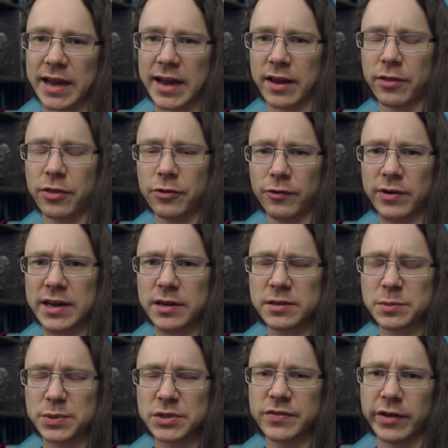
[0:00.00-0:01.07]
at 3
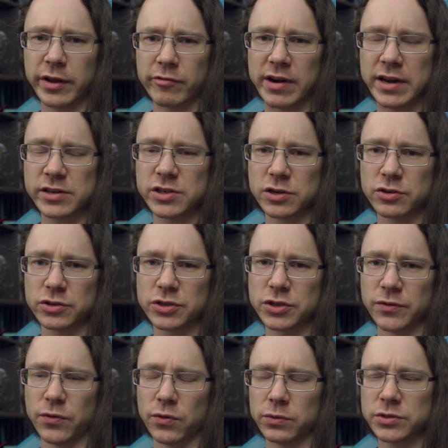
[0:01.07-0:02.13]
specific ranks across
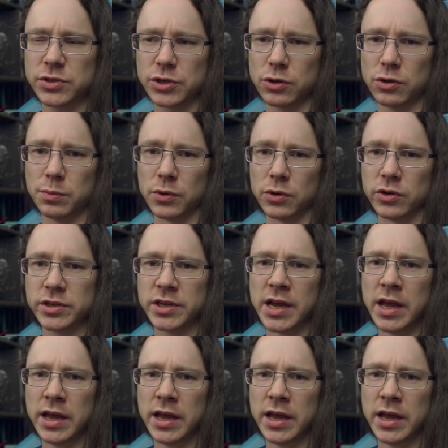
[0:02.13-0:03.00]
the scoreboard,